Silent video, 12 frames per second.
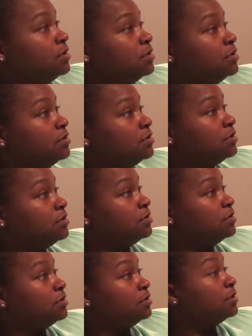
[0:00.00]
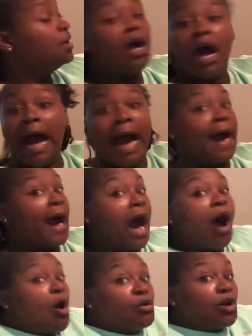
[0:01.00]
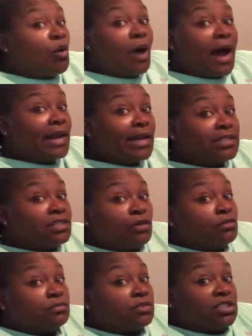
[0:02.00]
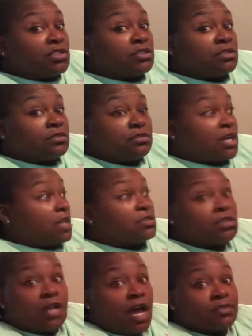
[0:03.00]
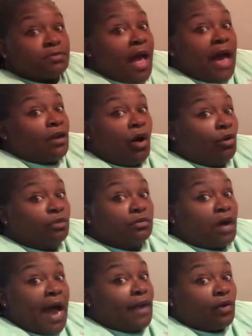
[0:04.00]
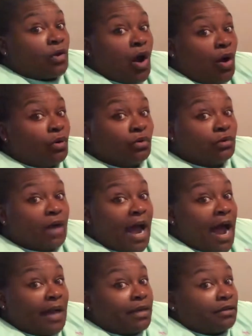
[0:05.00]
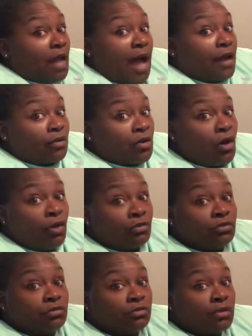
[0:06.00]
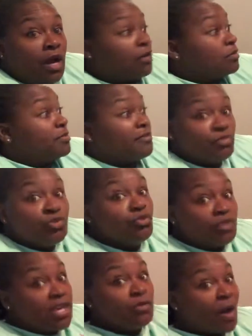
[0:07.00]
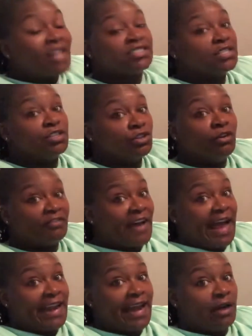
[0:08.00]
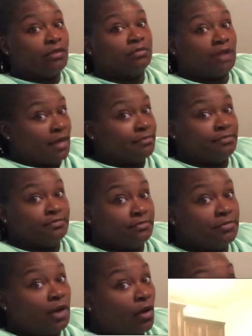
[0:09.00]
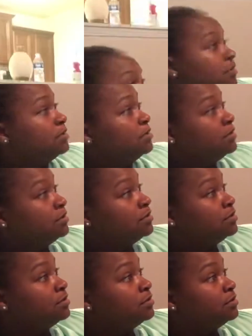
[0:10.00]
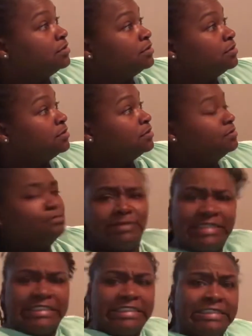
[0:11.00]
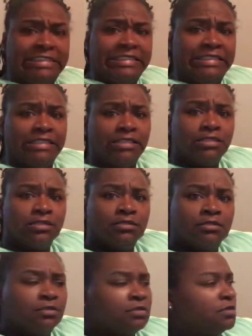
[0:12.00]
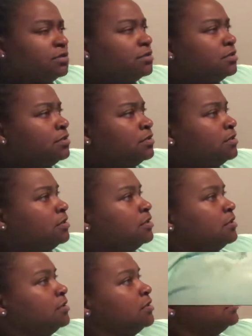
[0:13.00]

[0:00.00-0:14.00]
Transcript: Well, why don't take it to the hospital? I don't know why they don't just take it to the hospital. It just don't make no sense. They know that girl sick. I, I don't know if you keep watching it, you why you acting out. like that uh, though? Okay. But is it her real mama? Mom. Well, I was just asking.